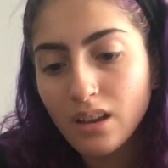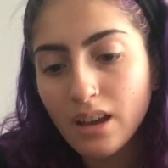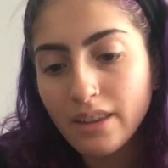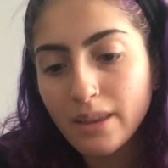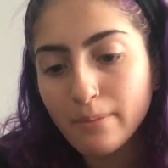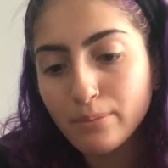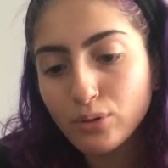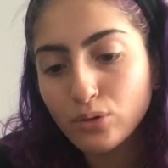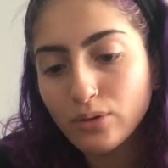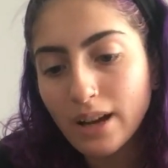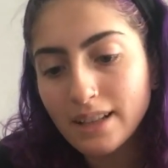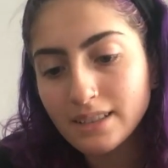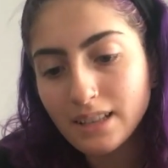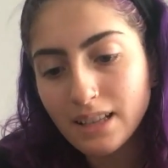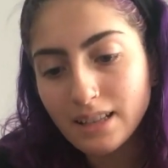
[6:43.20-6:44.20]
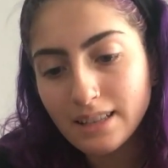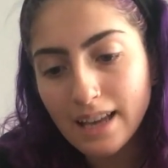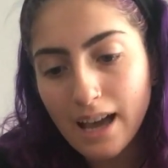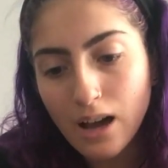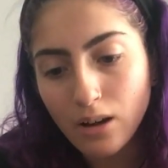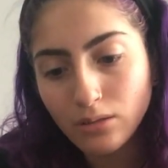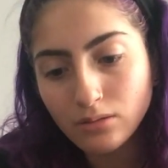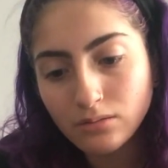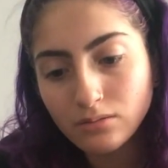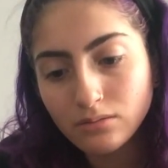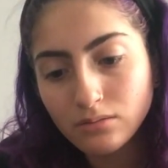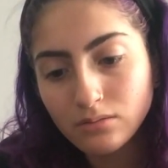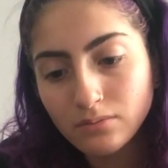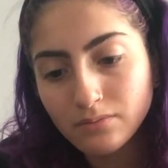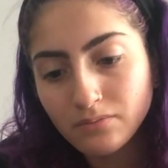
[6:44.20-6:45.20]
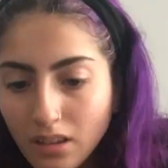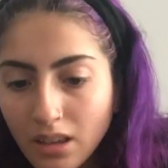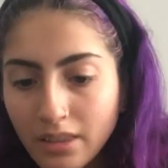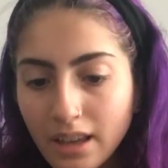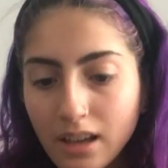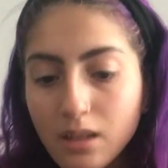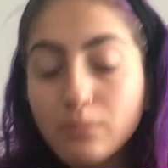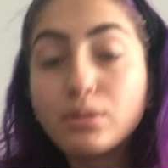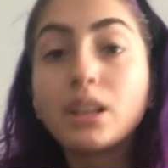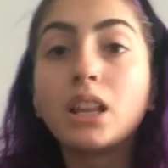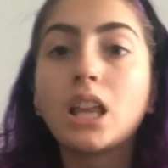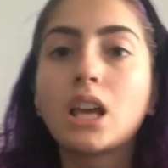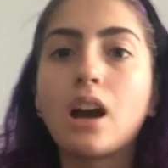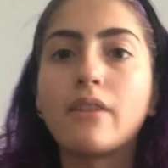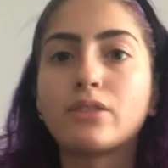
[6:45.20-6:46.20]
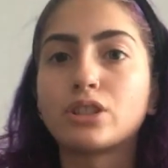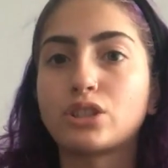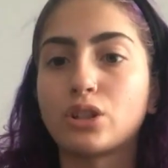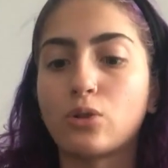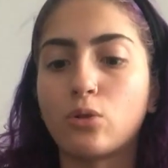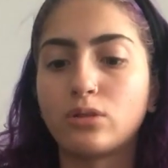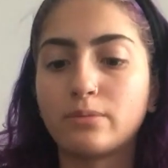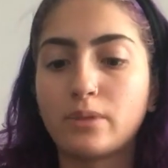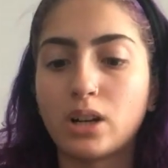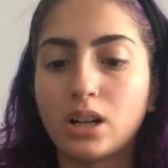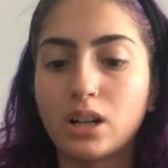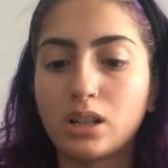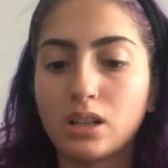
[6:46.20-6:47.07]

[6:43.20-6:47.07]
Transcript: and then pressing down, that completely covers the gold part.